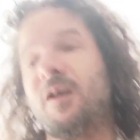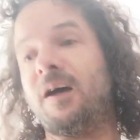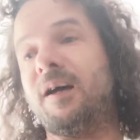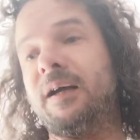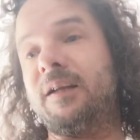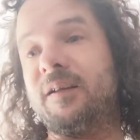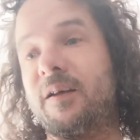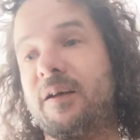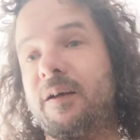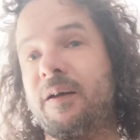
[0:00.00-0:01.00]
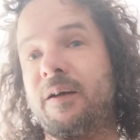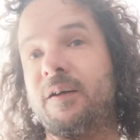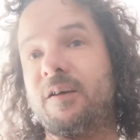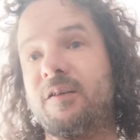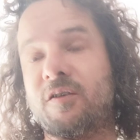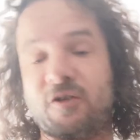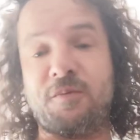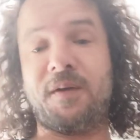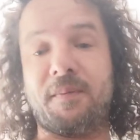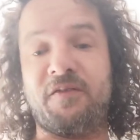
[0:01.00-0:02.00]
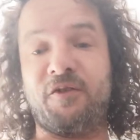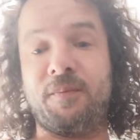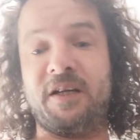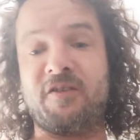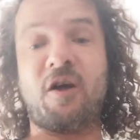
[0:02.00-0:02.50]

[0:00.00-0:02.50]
and so it should be up in a few minutes.